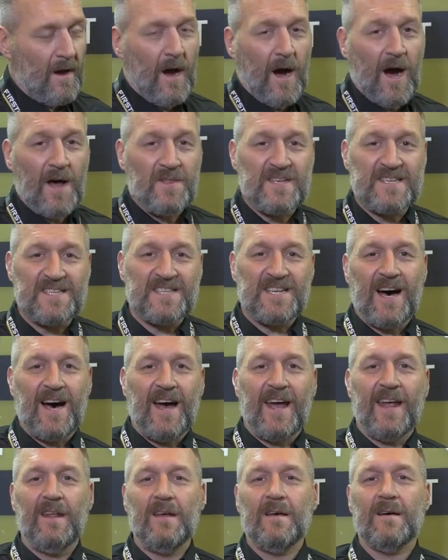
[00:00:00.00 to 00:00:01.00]
On the
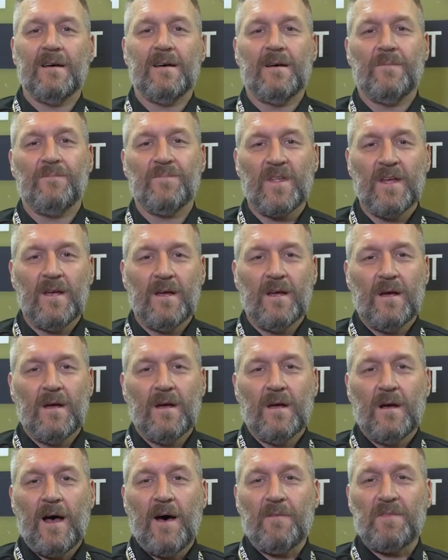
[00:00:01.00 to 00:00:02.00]
side
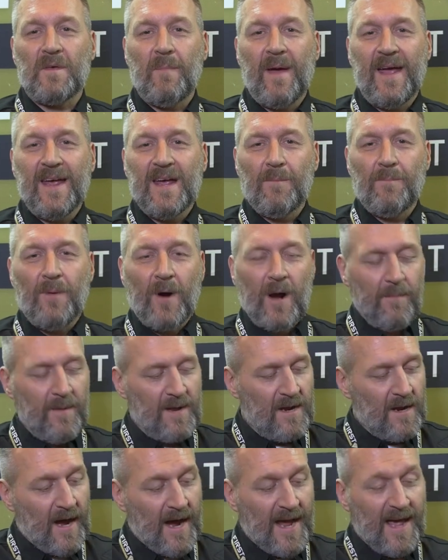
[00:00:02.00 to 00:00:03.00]
of the main
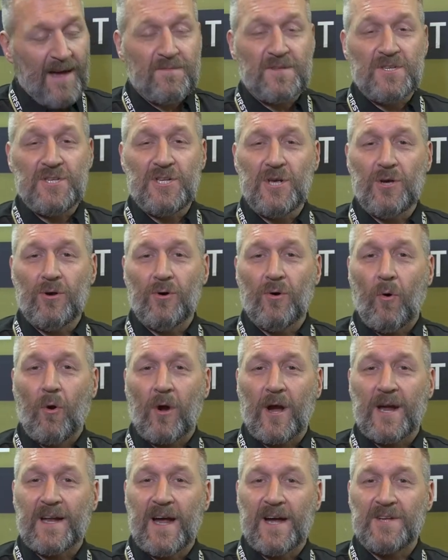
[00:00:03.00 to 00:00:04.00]
compartment, I have two
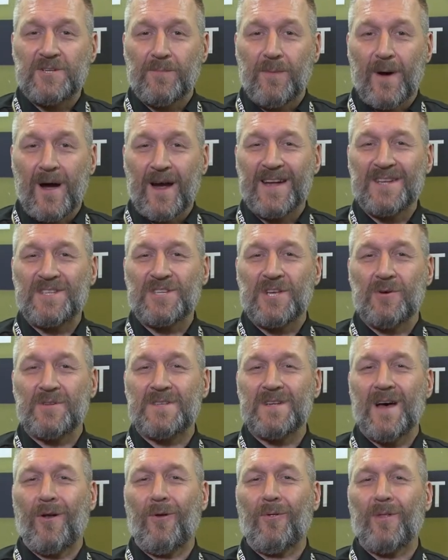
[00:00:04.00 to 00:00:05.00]
organizer pockets, so
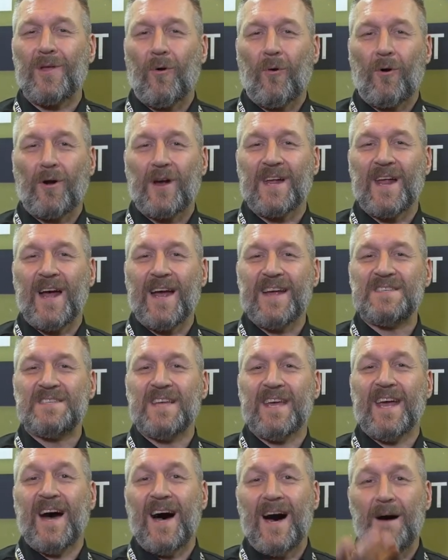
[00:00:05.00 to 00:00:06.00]
it's not only
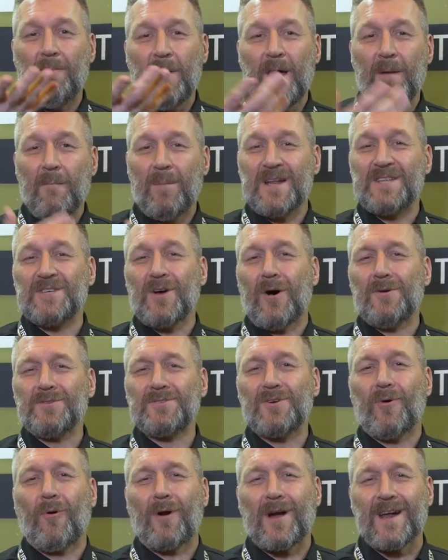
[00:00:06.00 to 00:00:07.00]
organizing up, but it's
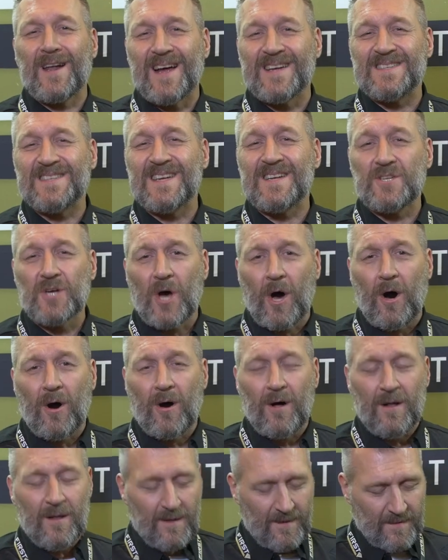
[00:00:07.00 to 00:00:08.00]
also organizing
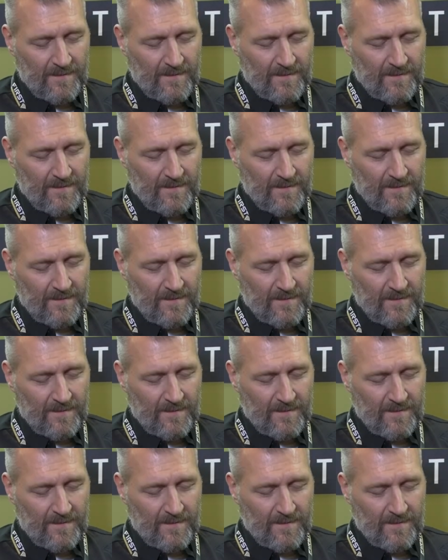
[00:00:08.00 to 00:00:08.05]
tall.